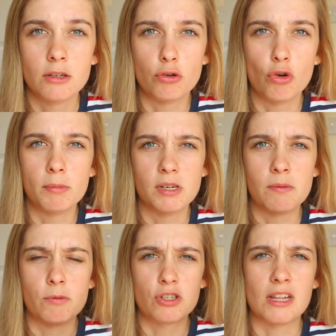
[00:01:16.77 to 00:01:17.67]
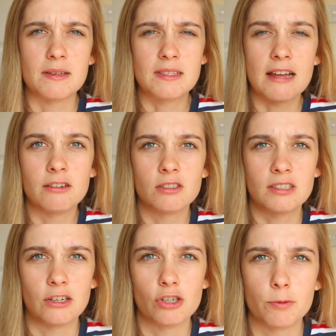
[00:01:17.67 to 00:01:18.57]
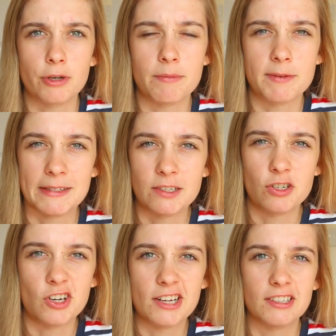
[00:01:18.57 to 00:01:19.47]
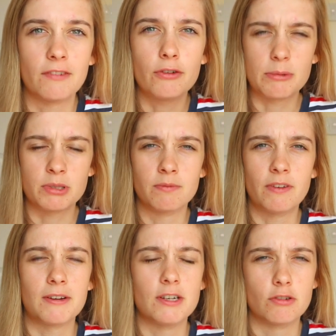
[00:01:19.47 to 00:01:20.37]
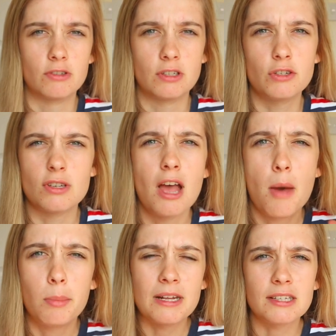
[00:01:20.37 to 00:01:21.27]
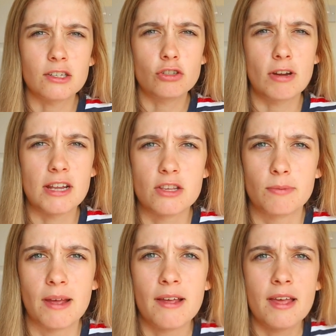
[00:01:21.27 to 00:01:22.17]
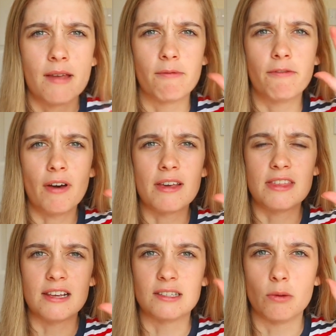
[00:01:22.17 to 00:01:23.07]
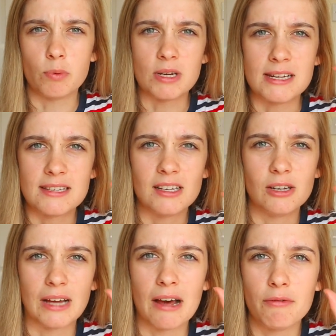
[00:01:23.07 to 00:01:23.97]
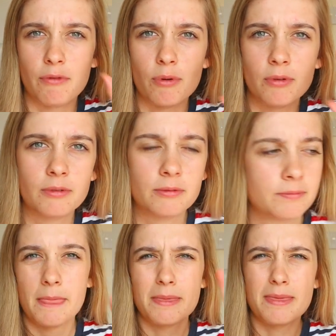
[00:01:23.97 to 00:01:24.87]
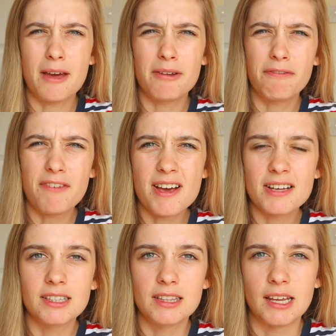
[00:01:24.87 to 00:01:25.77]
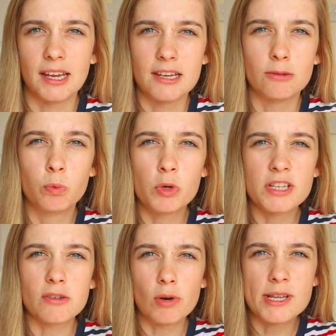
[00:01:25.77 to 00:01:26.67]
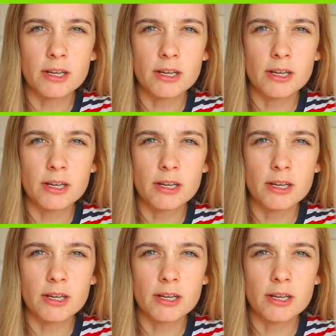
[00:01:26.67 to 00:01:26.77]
to Dortmund in which they accept, Sancho will come to Manchester United. I thought that was some very interesting news, but let's get straight into it and five things that we need to look out for. Now the first thing is, what is Ole